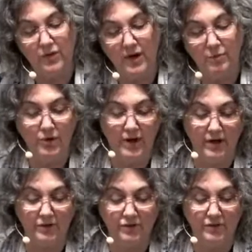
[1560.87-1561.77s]
to our
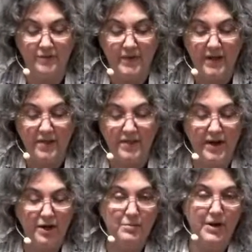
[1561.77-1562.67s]
prayers.
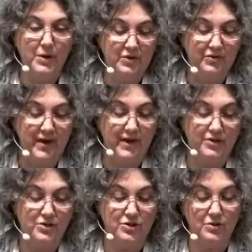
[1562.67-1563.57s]
There may we
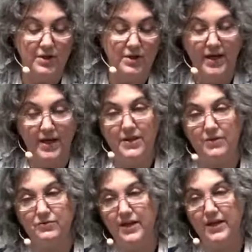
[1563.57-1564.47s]
find you, and there
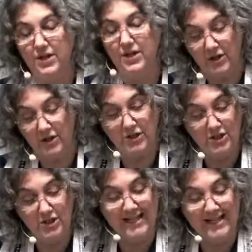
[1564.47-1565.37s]
find courage,
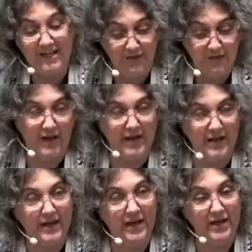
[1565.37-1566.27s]

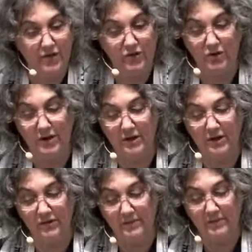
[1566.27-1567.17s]
insight, and
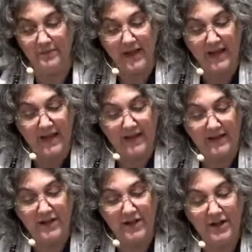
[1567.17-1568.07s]
endurance. And
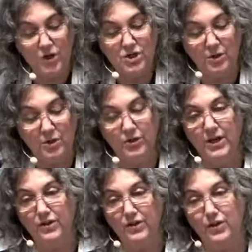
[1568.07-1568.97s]
let our worship bring
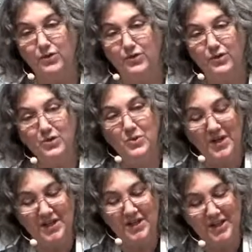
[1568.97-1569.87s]
us closer to
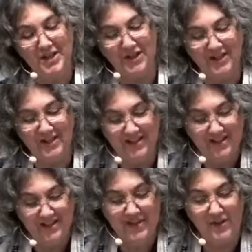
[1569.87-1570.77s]
one another,
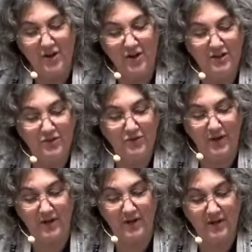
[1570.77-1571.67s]
that all
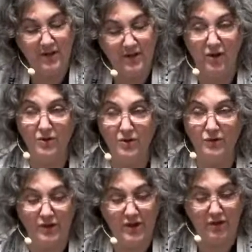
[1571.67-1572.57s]
Israel and all who
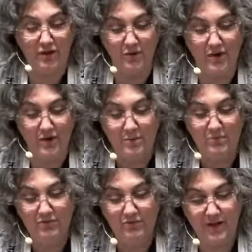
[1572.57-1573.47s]
seek you
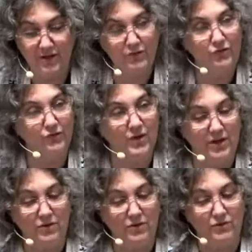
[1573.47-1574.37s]
may find new
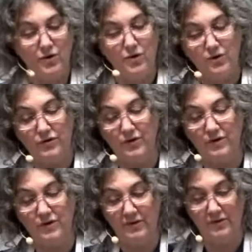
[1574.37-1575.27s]
strength for your
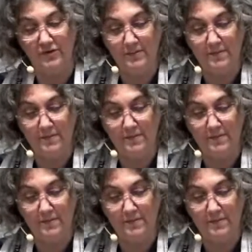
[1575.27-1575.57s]
service.